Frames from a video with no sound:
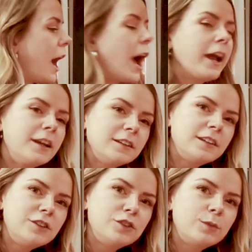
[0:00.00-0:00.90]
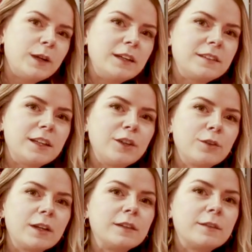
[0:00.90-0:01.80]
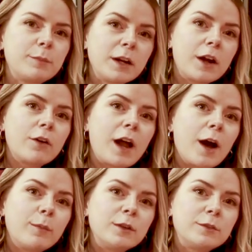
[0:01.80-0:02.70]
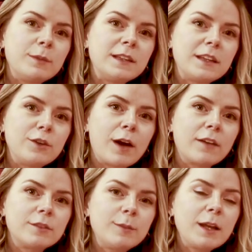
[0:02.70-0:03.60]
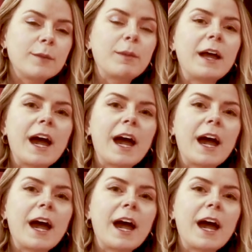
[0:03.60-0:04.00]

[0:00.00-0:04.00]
I'm going to teach you ways that you can spread out how much meat that you have to make by